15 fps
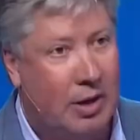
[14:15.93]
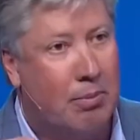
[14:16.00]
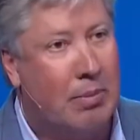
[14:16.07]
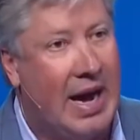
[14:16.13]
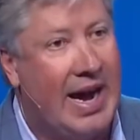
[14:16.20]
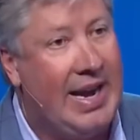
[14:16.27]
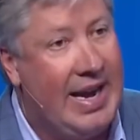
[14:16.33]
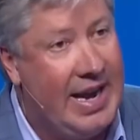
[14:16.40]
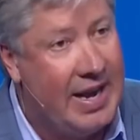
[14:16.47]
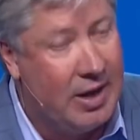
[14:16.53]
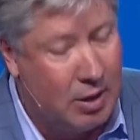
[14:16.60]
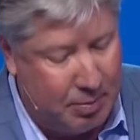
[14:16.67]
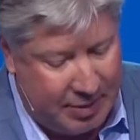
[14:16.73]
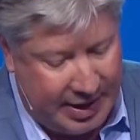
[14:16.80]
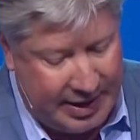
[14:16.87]
my
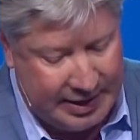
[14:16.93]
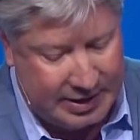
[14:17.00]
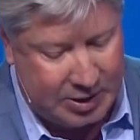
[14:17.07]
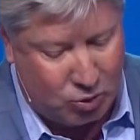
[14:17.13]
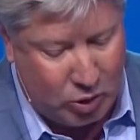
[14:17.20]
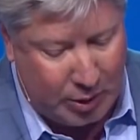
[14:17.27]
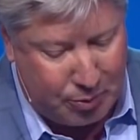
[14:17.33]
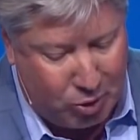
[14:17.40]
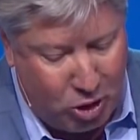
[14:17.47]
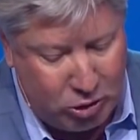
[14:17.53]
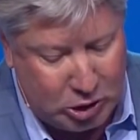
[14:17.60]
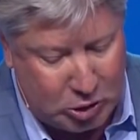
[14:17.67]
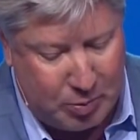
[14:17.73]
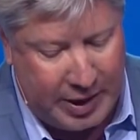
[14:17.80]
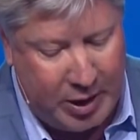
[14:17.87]
enemies
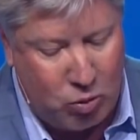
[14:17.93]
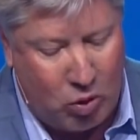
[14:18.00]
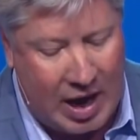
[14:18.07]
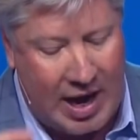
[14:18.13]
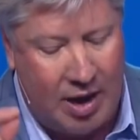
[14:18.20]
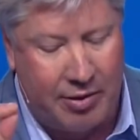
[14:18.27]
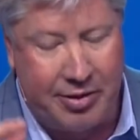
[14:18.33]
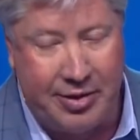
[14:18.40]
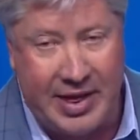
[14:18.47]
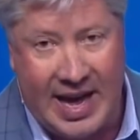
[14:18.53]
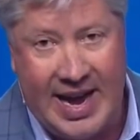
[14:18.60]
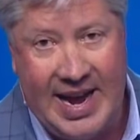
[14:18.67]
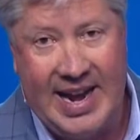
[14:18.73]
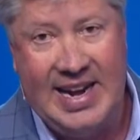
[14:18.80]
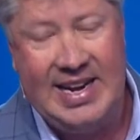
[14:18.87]
reproach me while
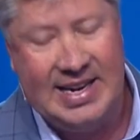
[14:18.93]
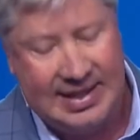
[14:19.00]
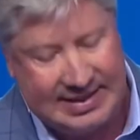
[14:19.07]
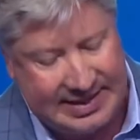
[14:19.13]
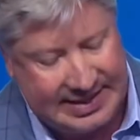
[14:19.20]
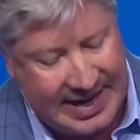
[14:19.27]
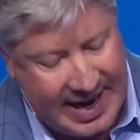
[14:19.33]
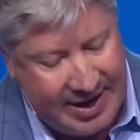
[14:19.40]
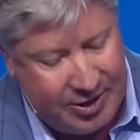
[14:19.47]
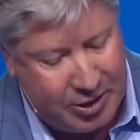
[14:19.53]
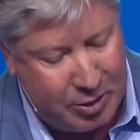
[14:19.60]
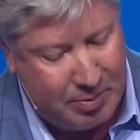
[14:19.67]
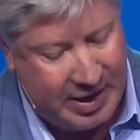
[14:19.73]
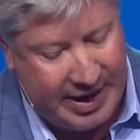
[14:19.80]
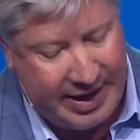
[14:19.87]
they say
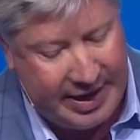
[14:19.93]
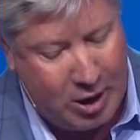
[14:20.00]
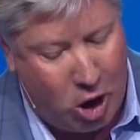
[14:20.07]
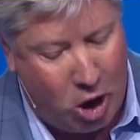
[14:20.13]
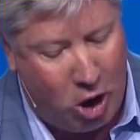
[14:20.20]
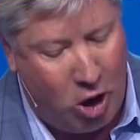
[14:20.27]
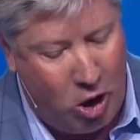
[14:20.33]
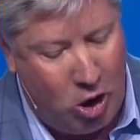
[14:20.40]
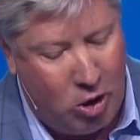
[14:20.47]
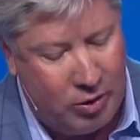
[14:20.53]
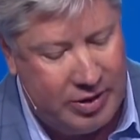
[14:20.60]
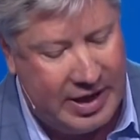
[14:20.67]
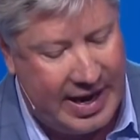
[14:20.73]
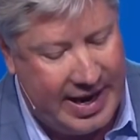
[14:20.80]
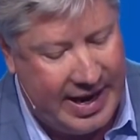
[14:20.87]
to me all
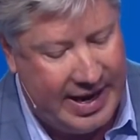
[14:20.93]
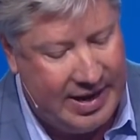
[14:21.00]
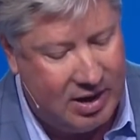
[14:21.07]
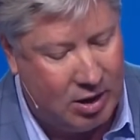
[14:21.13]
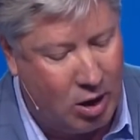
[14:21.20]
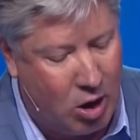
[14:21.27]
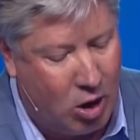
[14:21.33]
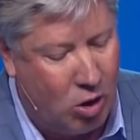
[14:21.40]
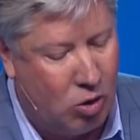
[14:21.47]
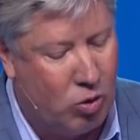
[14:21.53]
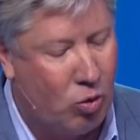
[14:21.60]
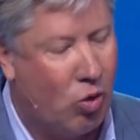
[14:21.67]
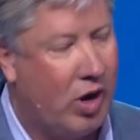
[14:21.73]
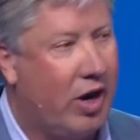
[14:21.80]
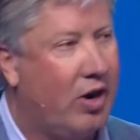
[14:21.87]
day
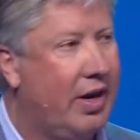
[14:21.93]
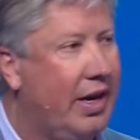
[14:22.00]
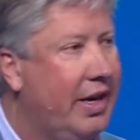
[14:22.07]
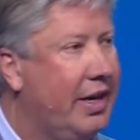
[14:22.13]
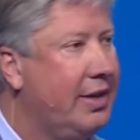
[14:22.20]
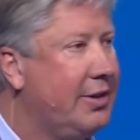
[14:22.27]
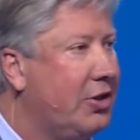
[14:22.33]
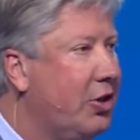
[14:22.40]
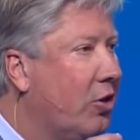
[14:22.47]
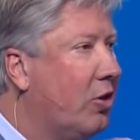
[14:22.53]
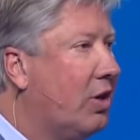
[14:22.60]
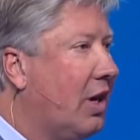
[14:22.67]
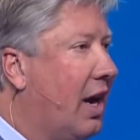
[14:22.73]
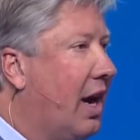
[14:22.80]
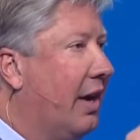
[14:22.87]
long, Where is
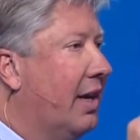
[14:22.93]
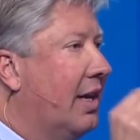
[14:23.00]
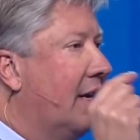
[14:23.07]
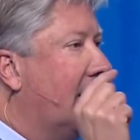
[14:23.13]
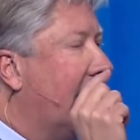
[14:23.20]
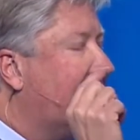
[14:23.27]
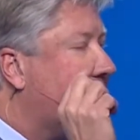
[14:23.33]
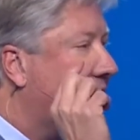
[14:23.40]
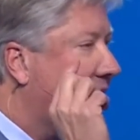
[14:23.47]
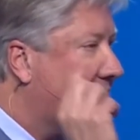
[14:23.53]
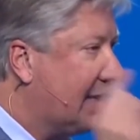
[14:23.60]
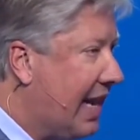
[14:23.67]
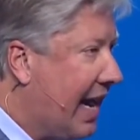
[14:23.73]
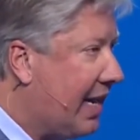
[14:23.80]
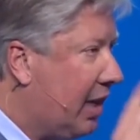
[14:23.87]
your God? That's
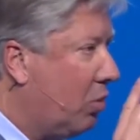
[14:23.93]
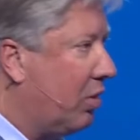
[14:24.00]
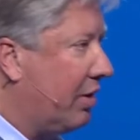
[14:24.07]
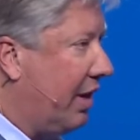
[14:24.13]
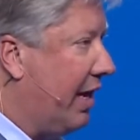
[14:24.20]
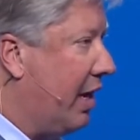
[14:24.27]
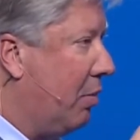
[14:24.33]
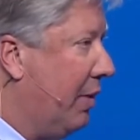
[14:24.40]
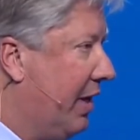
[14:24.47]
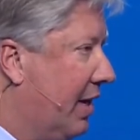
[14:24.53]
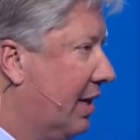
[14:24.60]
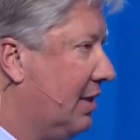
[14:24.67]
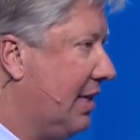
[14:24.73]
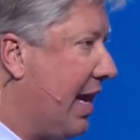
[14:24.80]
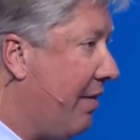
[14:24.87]
exactly what the enemy
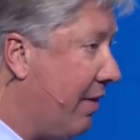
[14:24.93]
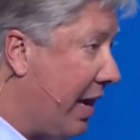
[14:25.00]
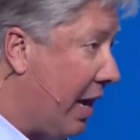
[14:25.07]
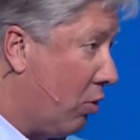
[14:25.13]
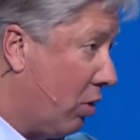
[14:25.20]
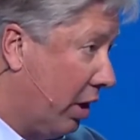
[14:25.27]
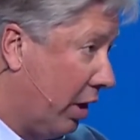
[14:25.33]
does. David had